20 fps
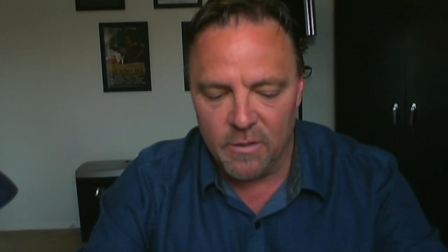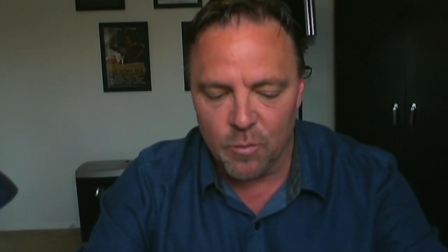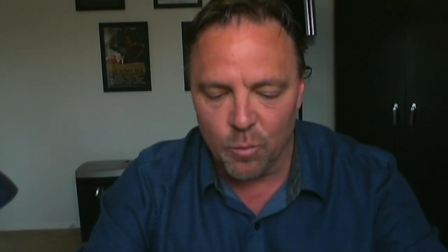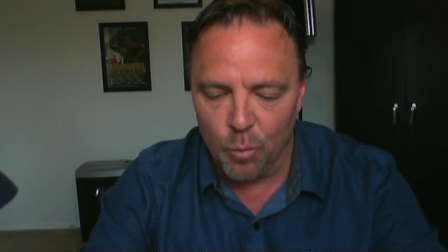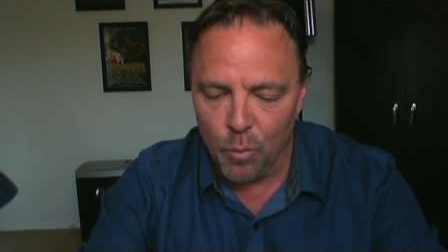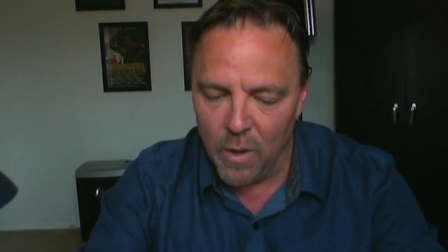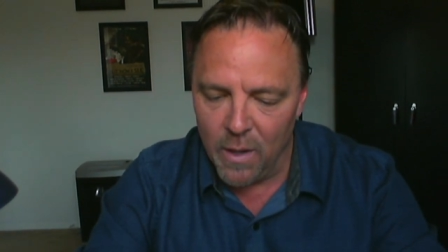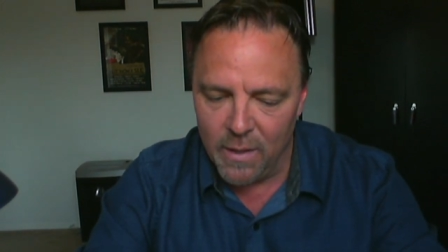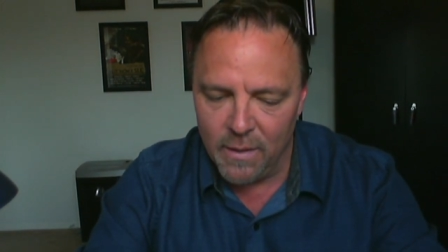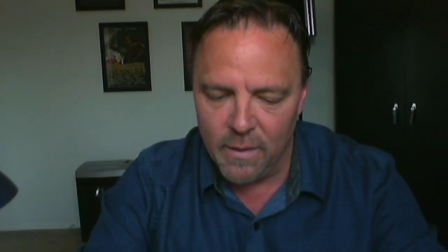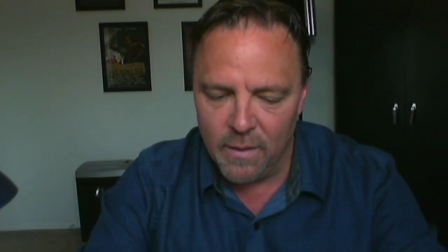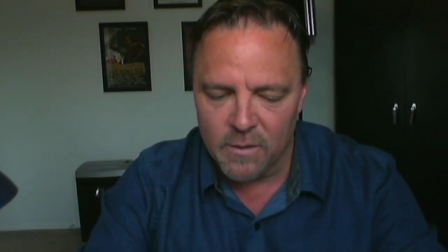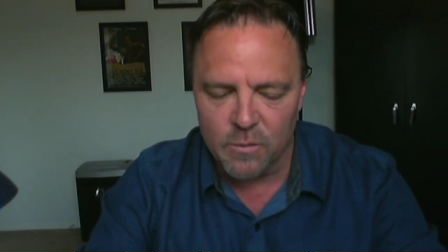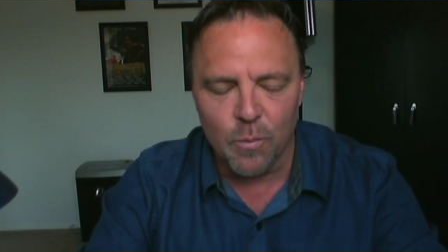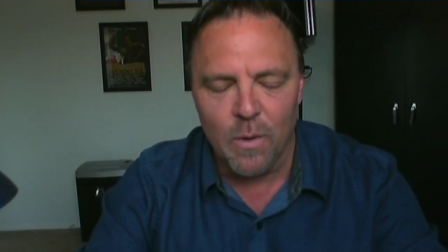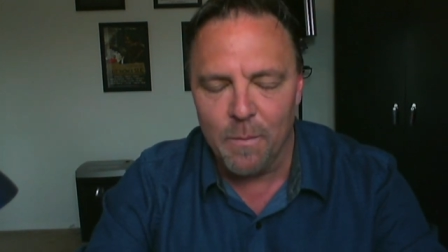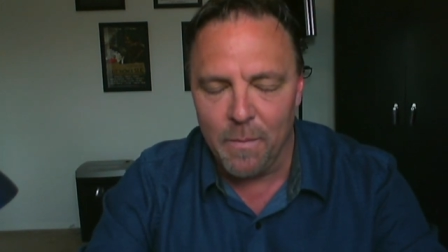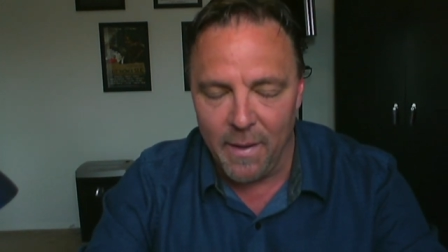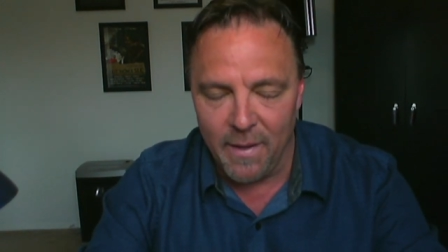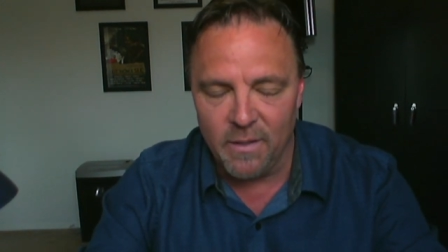It's
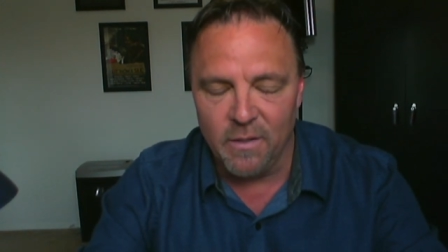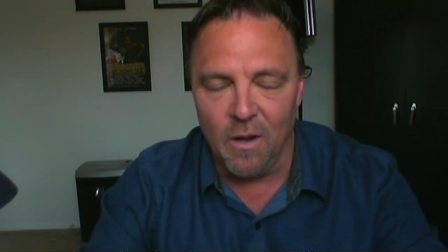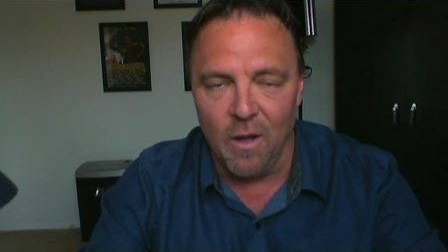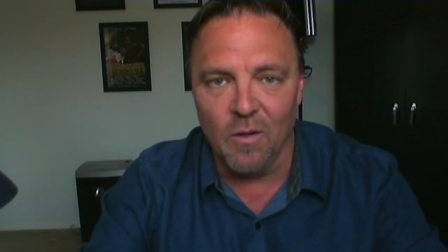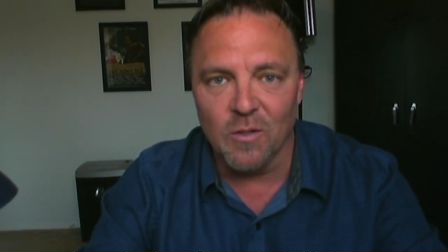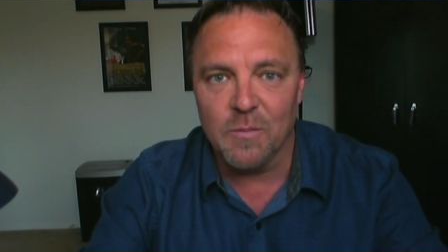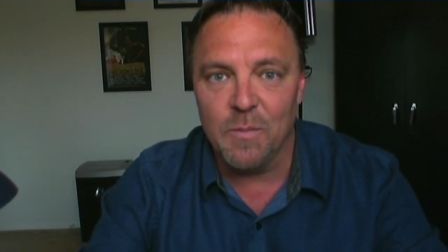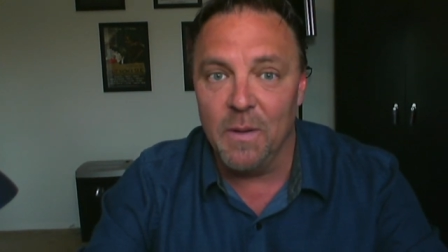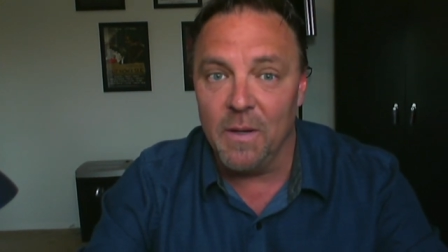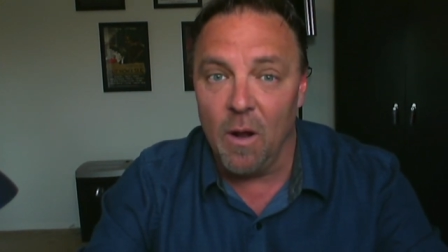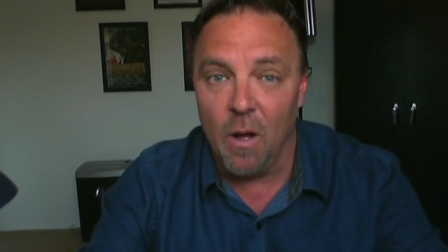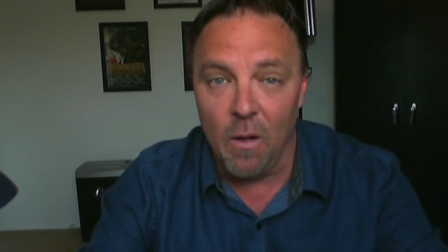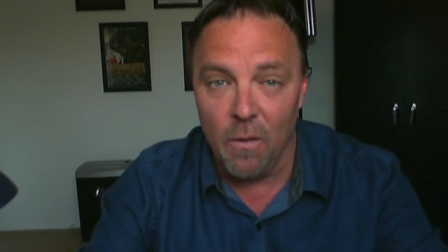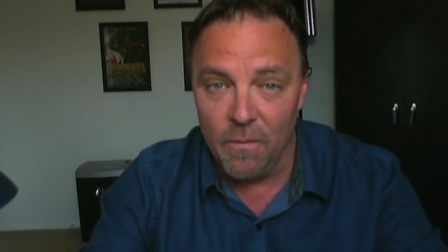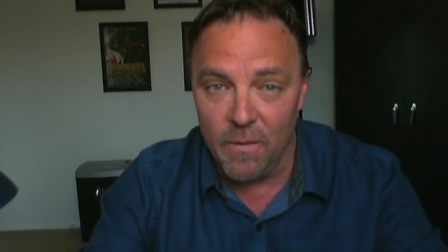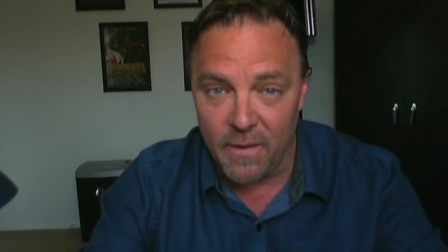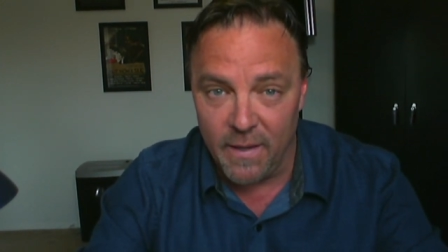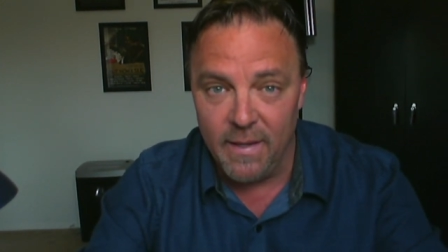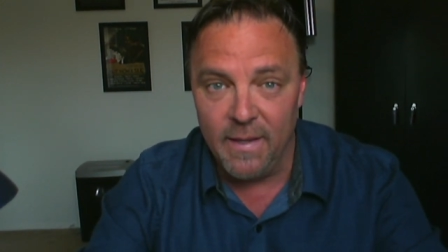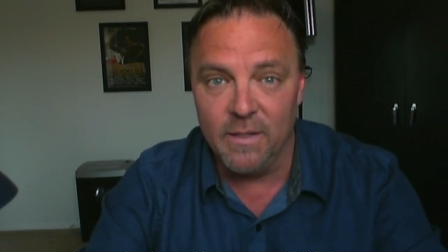run by adults, but
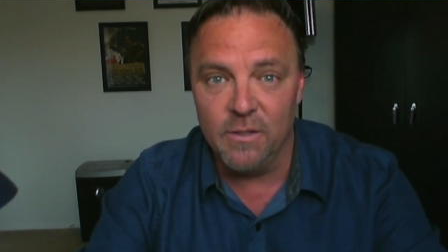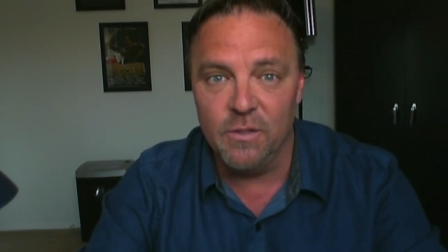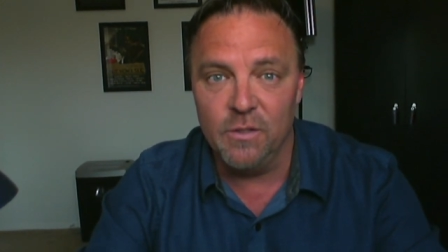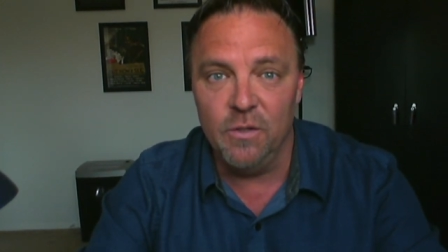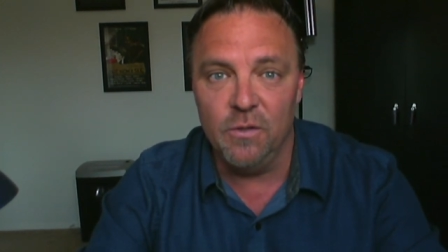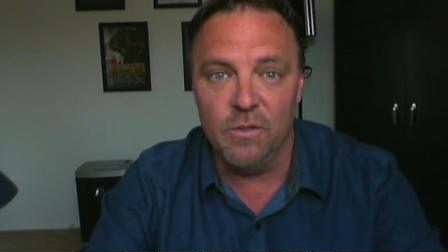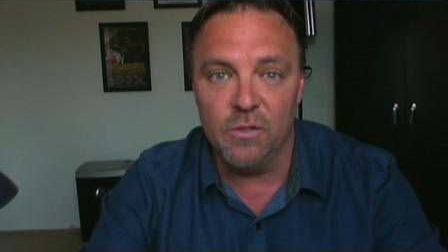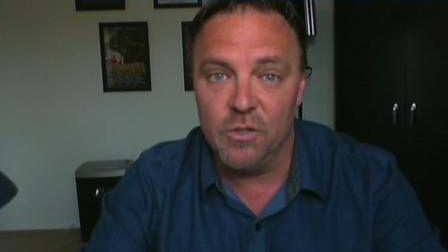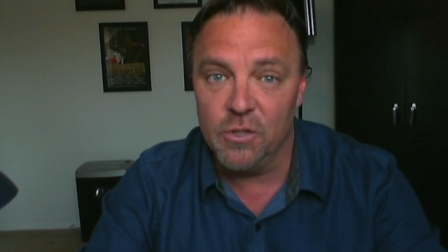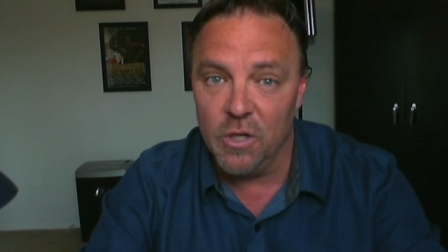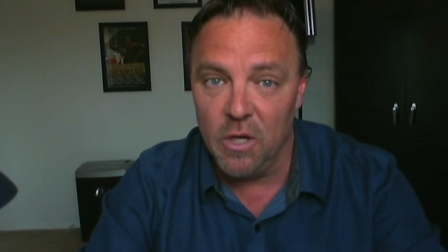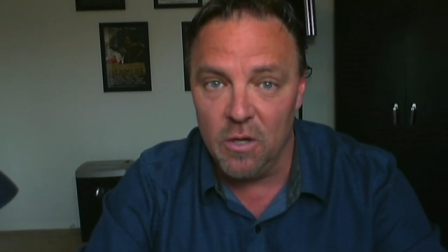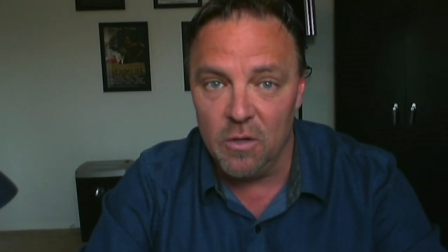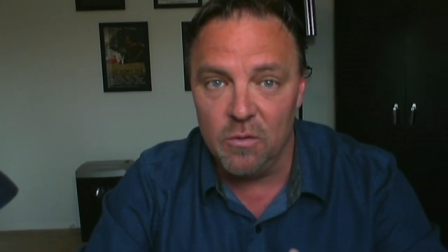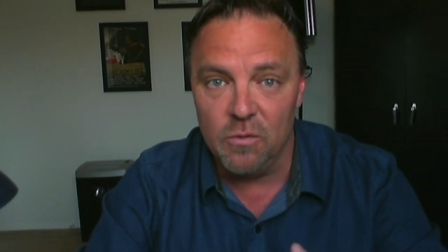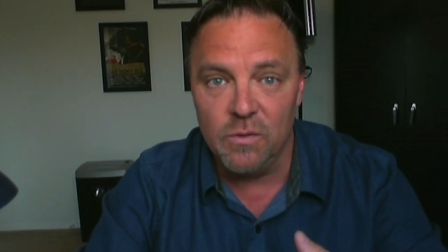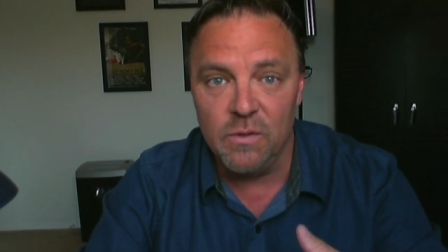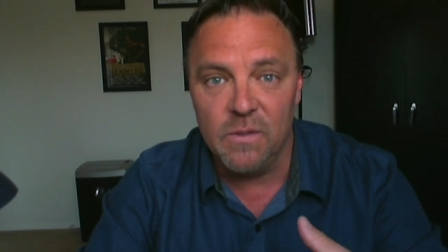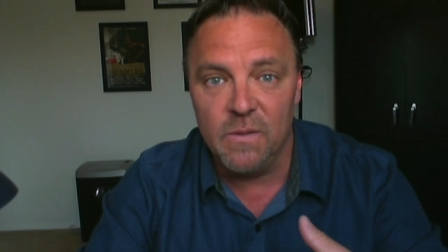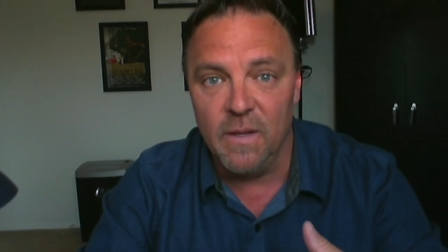all the kids do the
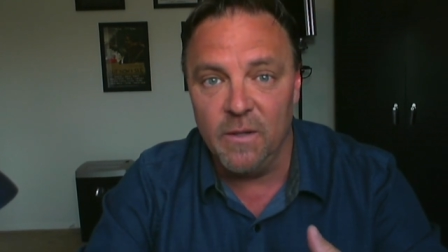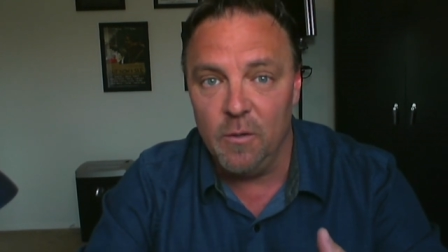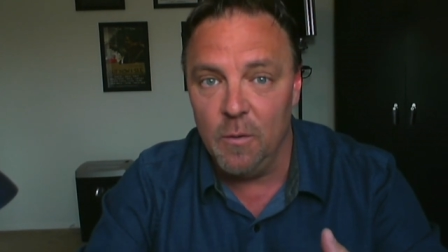shows.